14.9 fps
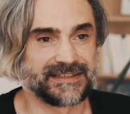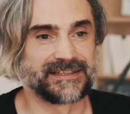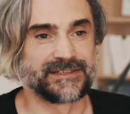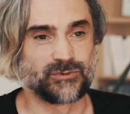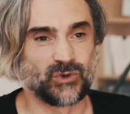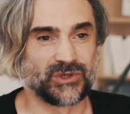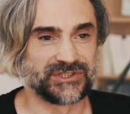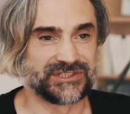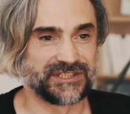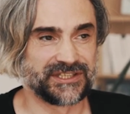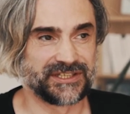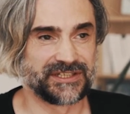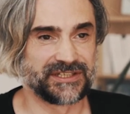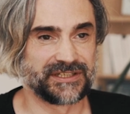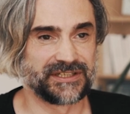It was
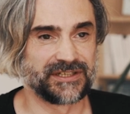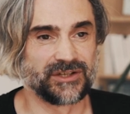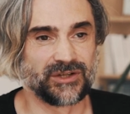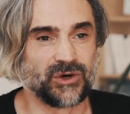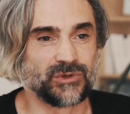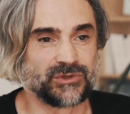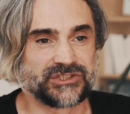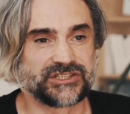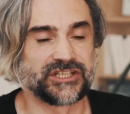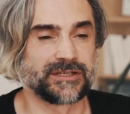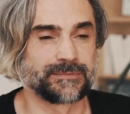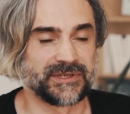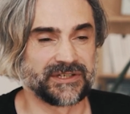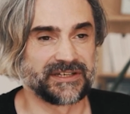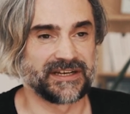a Low
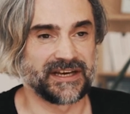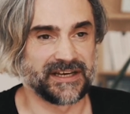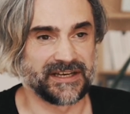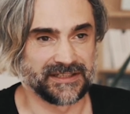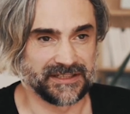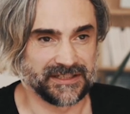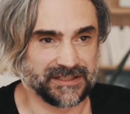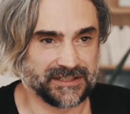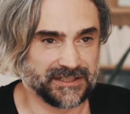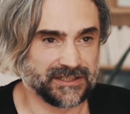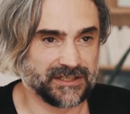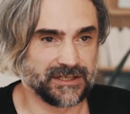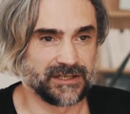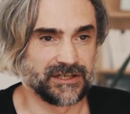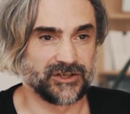German
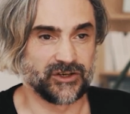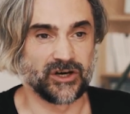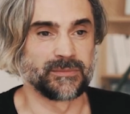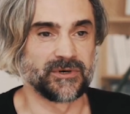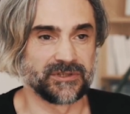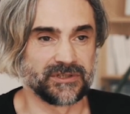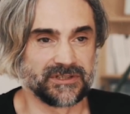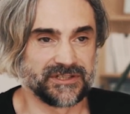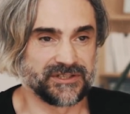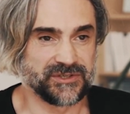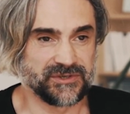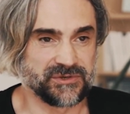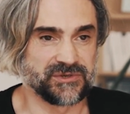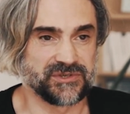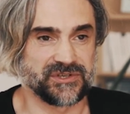dialect commonly
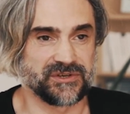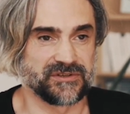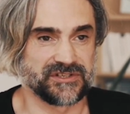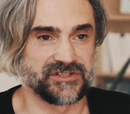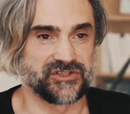used on the